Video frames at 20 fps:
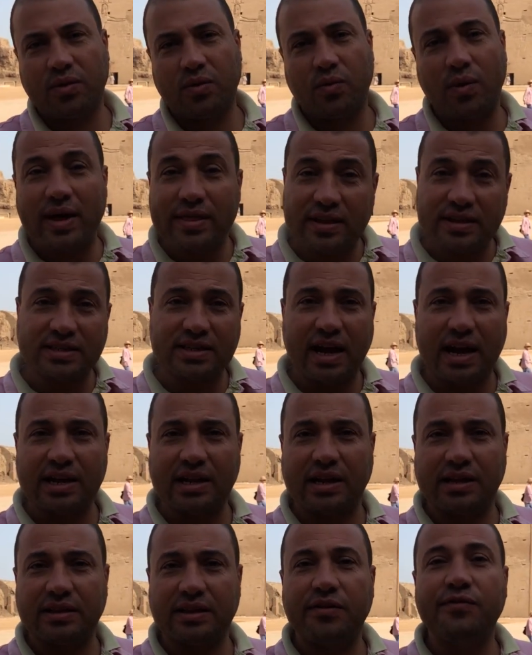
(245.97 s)
What this
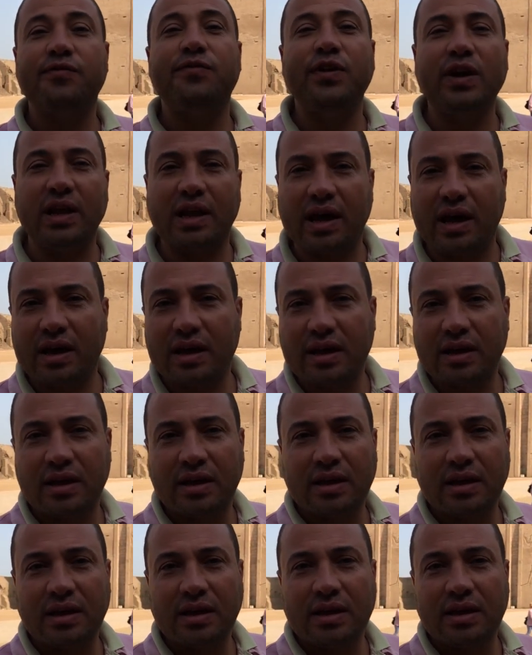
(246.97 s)
island? Philae.
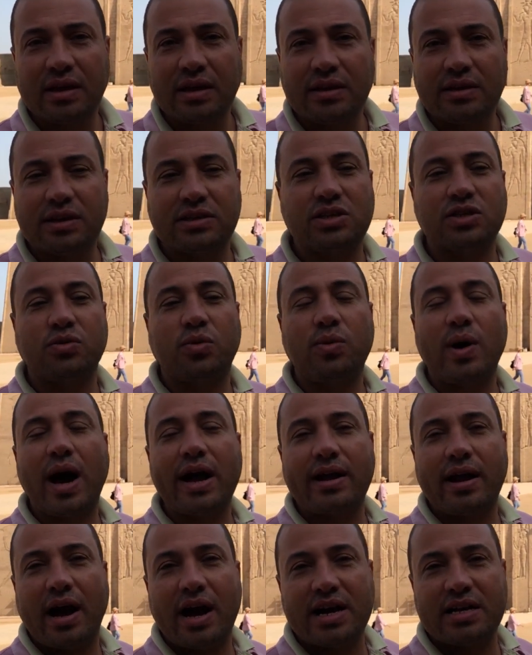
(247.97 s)
This is
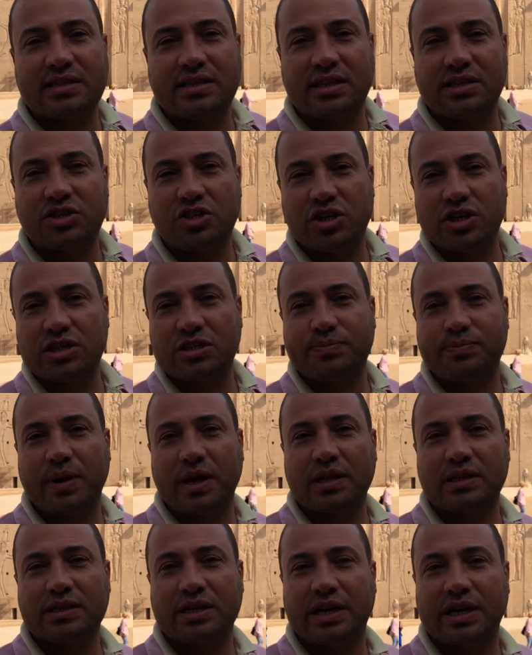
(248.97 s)
why Isis, she
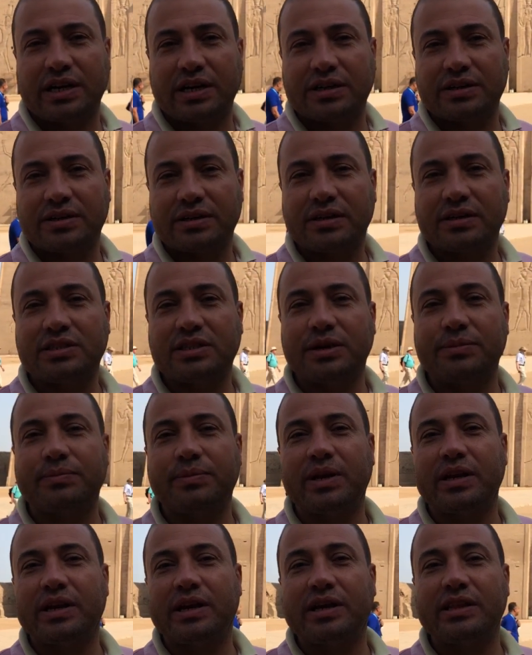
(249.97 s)
built her
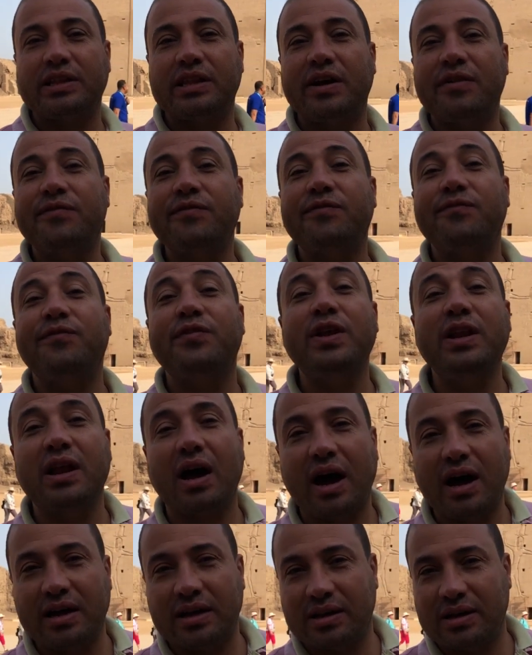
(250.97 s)
temple in the Philae
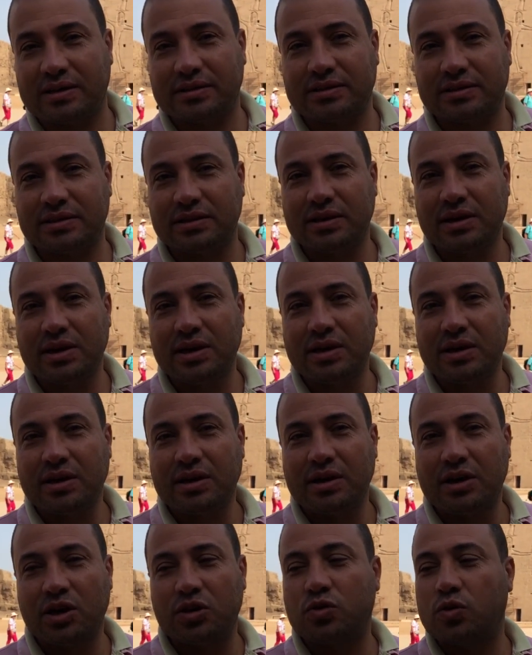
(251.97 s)
island.
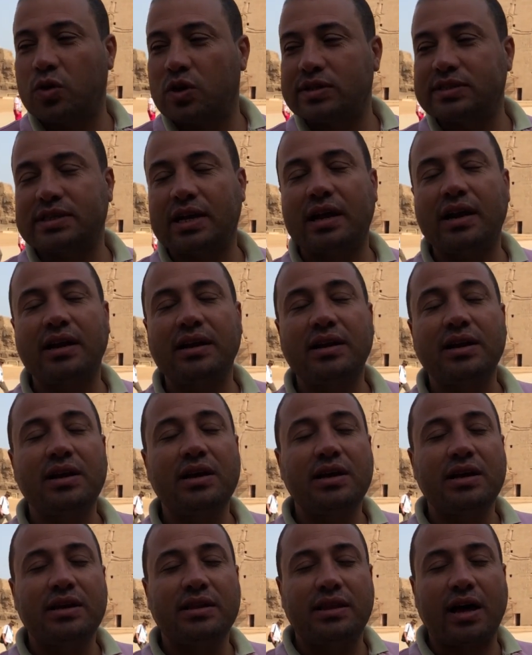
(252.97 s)
It was the,
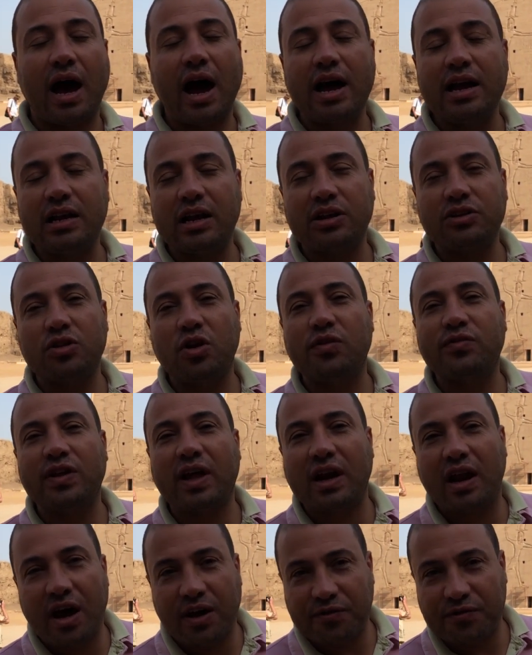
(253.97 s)
the island of
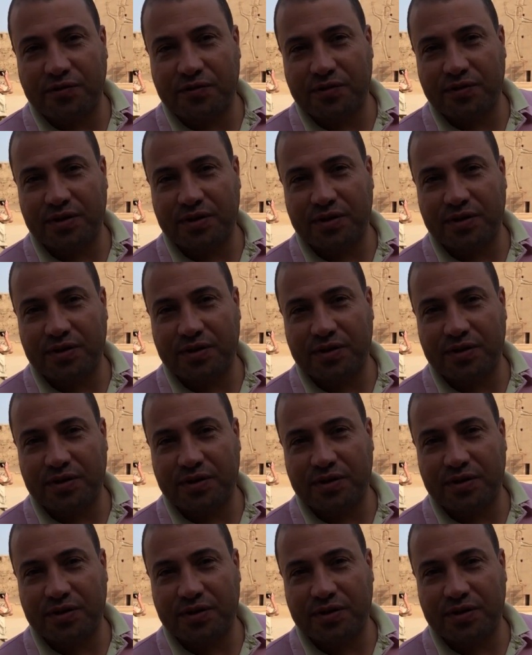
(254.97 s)
the love,